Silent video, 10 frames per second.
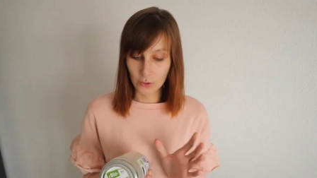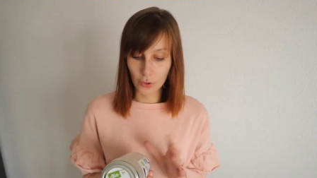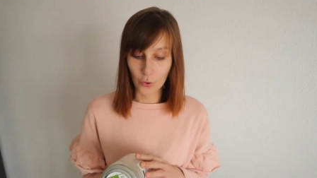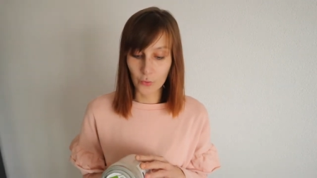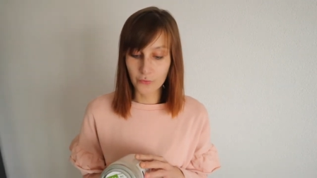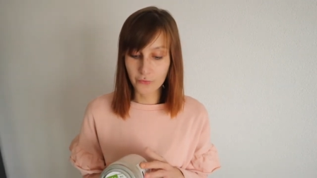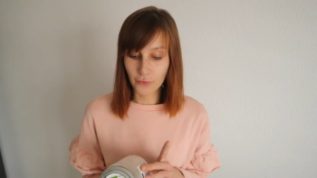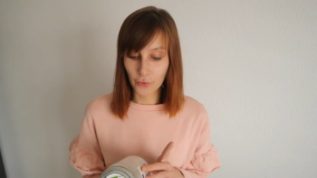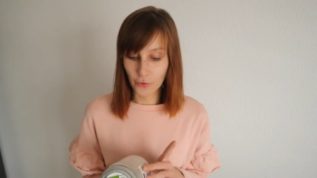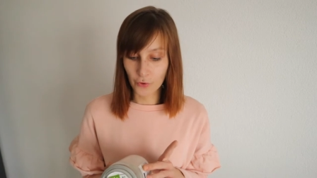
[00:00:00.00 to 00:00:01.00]
go
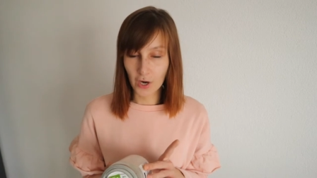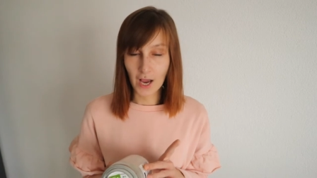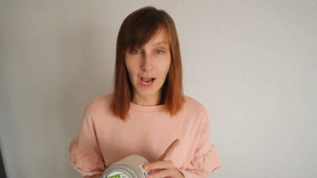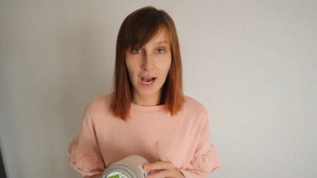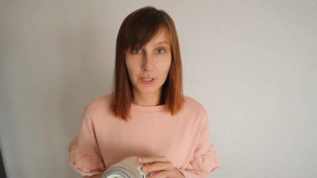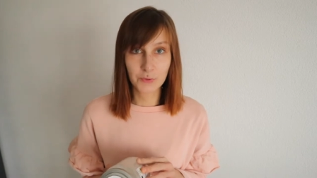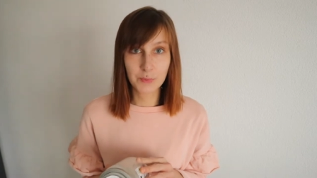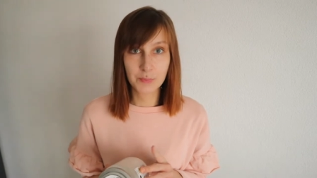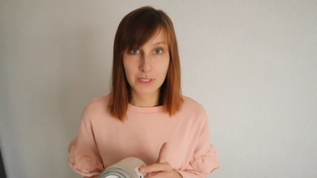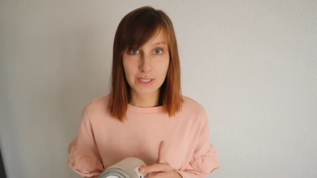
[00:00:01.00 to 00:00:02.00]
for
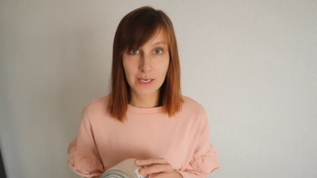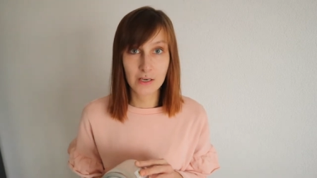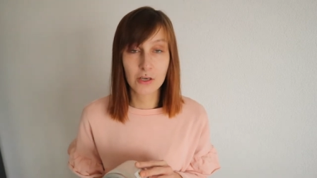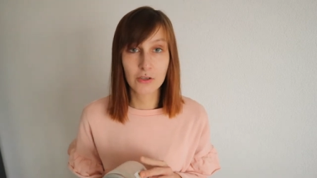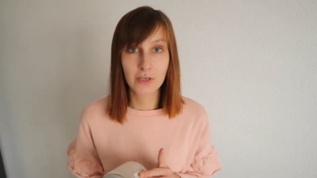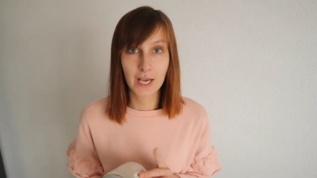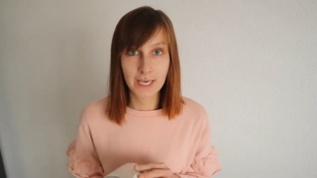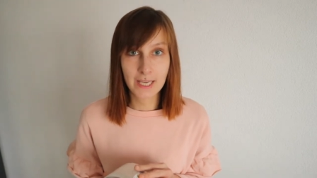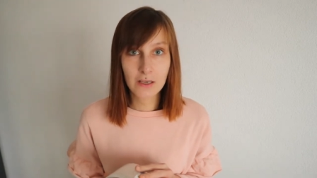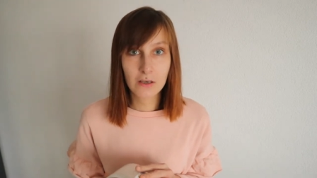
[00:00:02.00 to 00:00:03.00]
100%
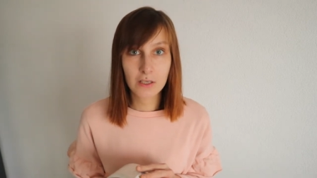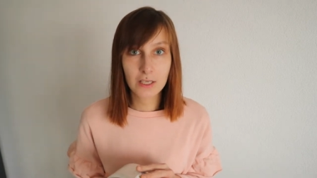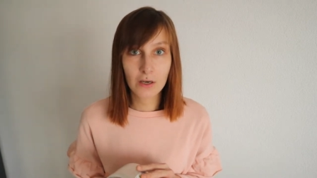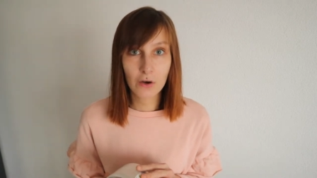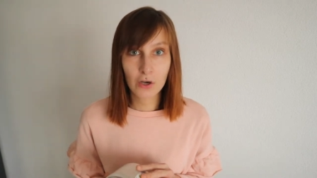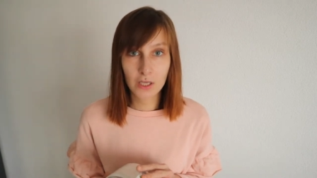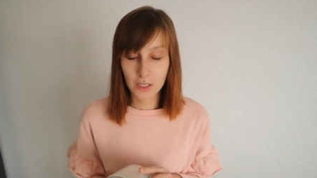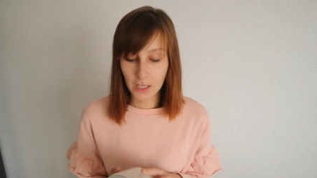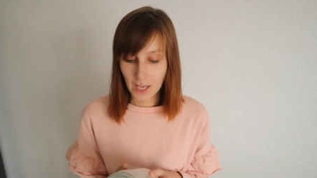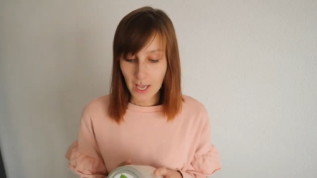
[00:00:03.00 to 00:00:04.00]
organic coconut
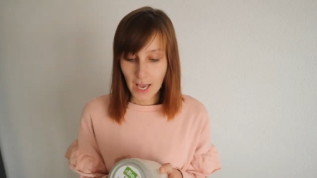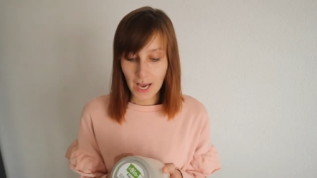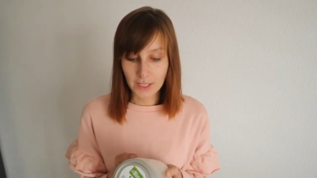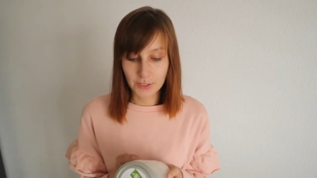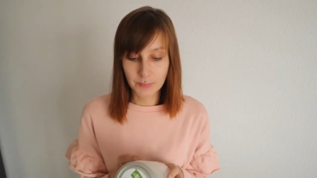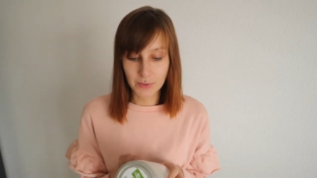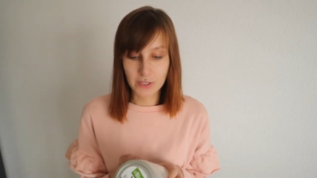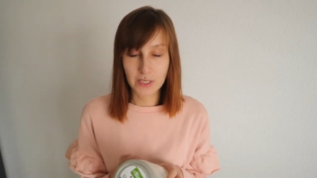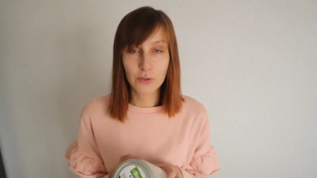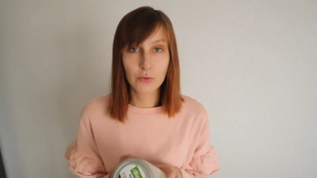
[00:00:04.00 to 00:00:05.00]
oil,
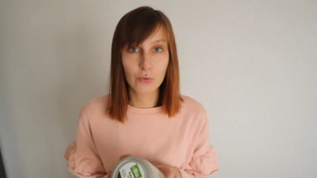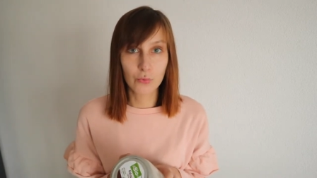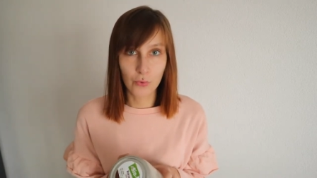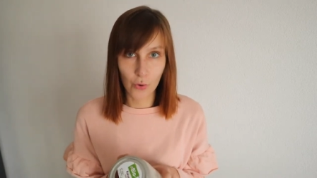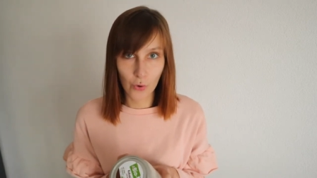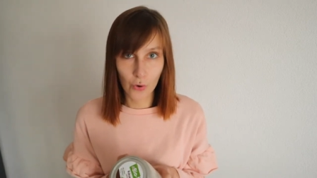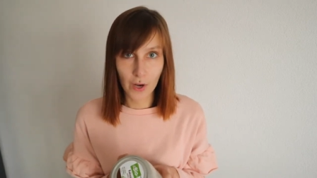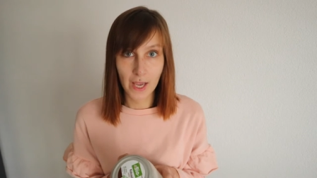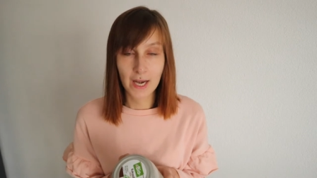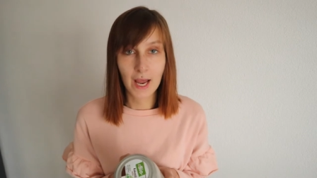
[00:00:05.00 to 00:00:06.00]
100%
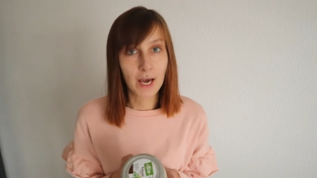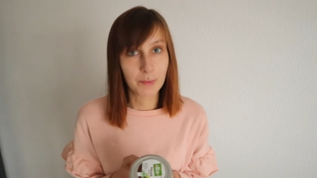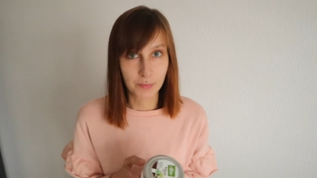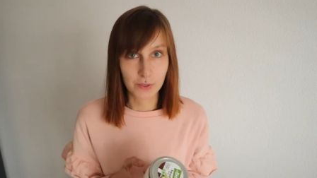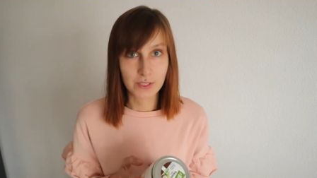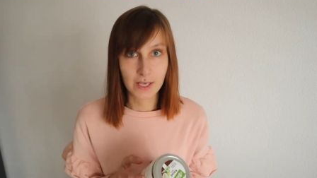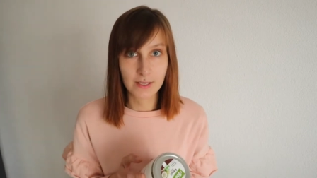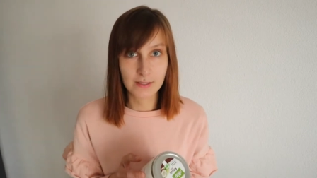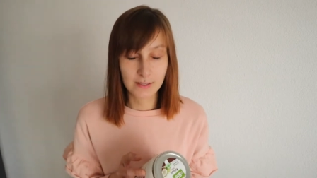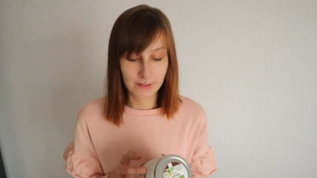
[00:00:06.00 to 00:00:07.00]
raw and
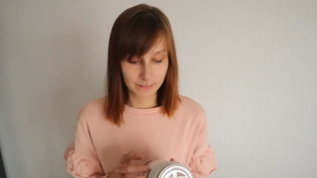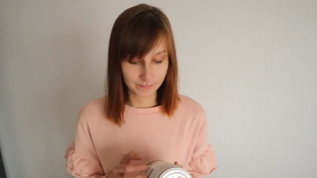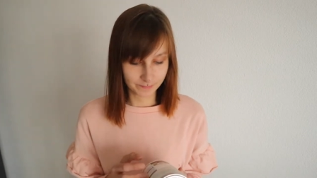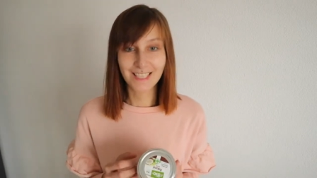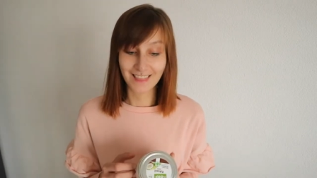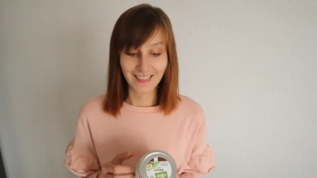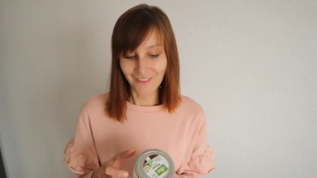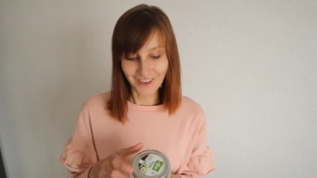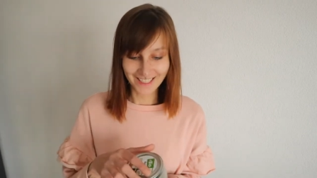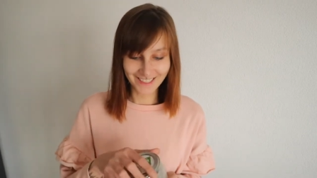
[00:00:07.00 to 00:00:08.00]
unprocessed.
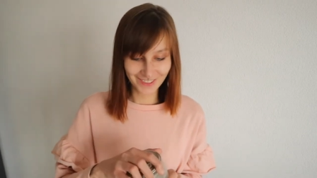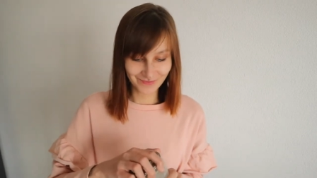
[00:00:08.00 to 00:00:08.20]
Love it!